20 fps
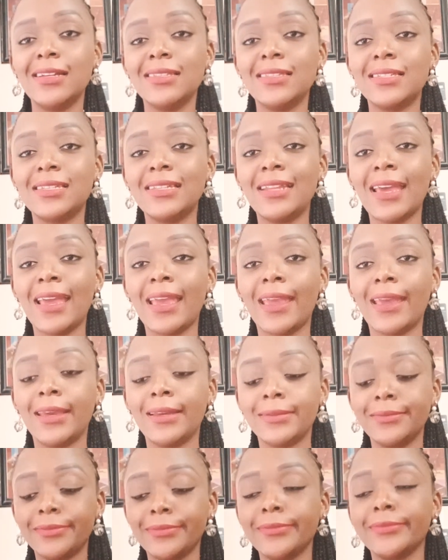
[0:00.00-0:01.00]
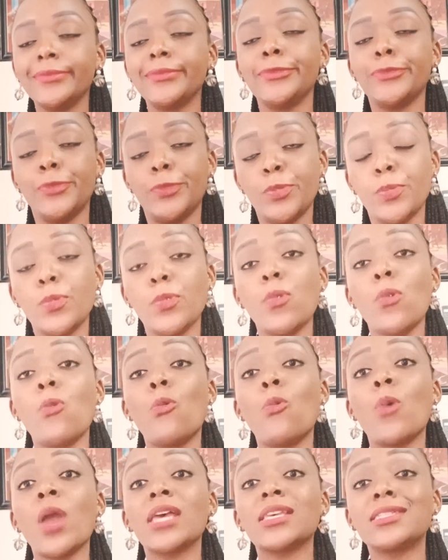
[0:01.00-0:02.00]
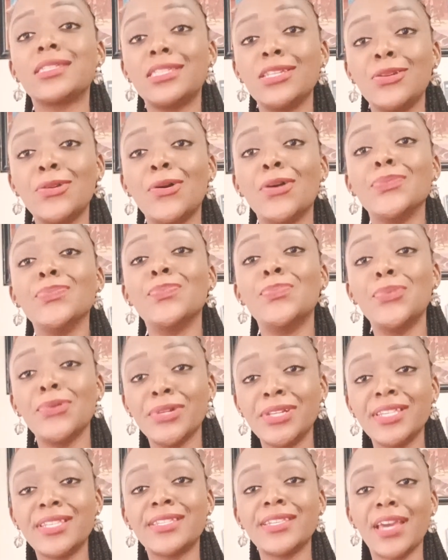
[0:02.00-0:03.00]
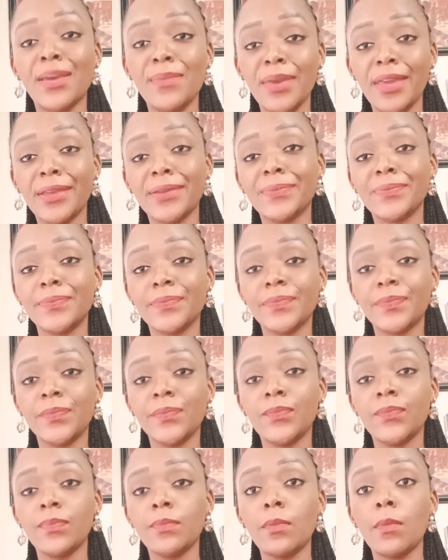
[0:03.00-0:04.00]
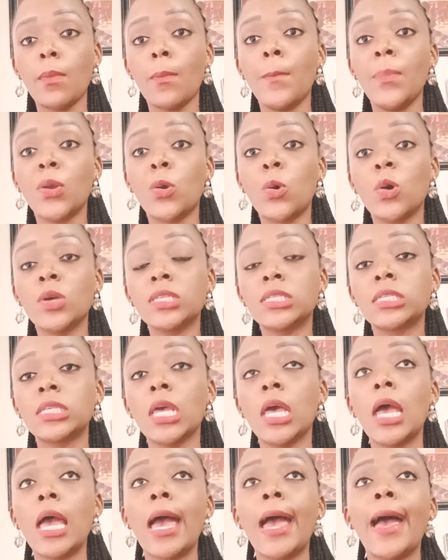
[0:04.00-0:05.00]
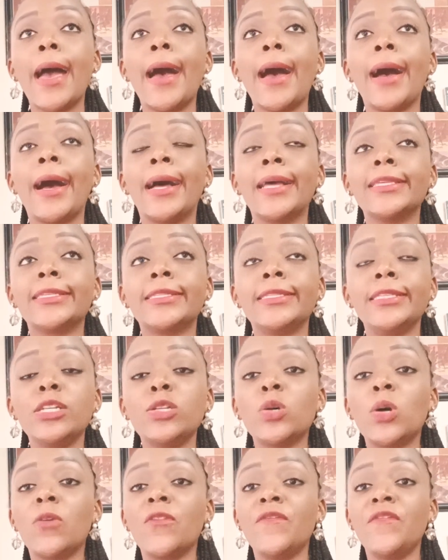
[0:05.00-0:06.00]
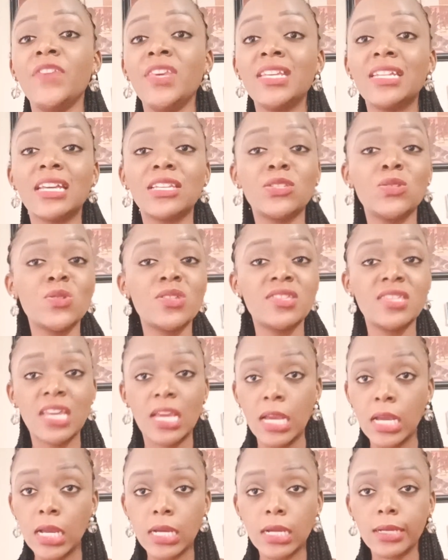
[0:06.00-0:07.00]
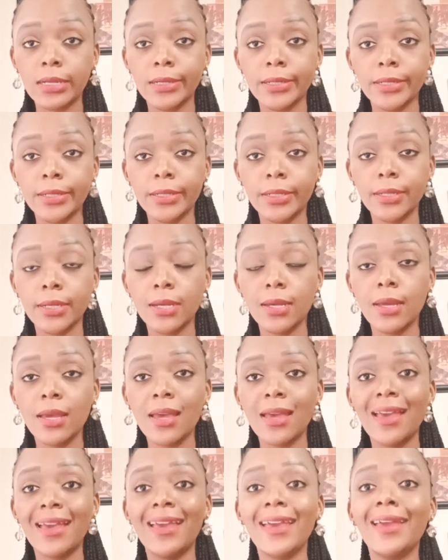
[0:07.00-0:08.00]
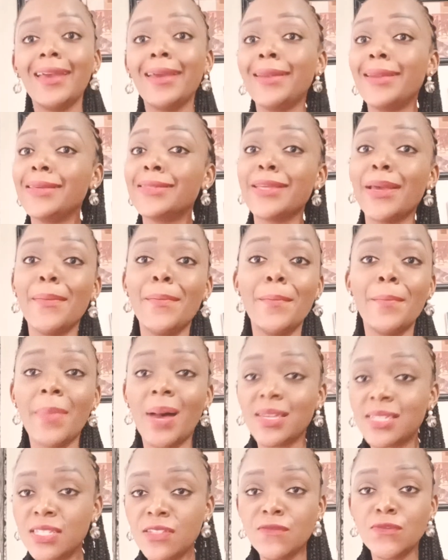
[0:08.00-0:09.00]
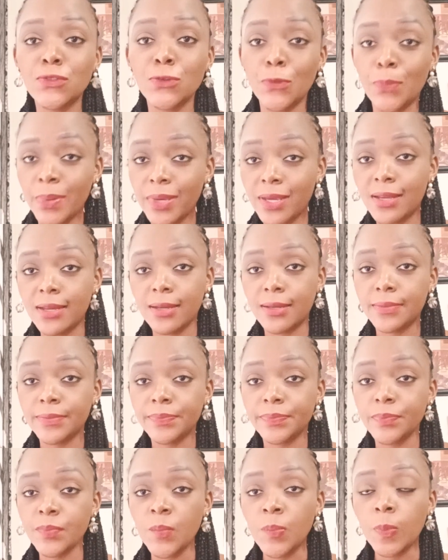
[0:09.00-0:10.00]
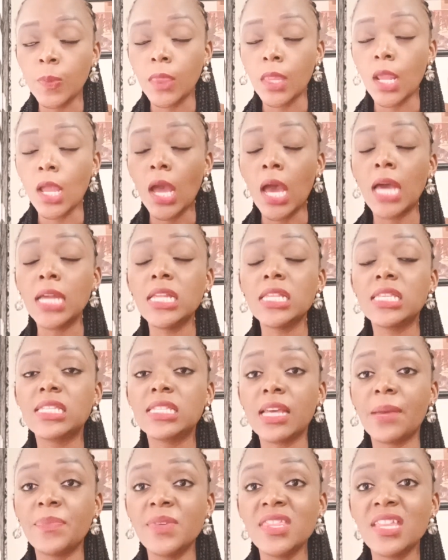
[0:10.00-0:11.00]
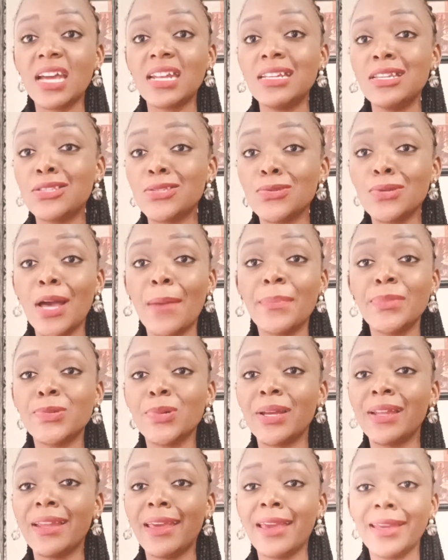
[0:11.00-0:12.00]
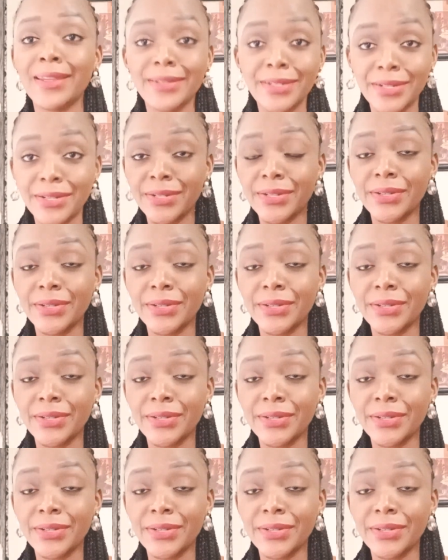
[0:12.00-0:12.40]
Today, we're still on body shaming because as little of it as you think, it is a massive topic and it's something that needs to come to an end.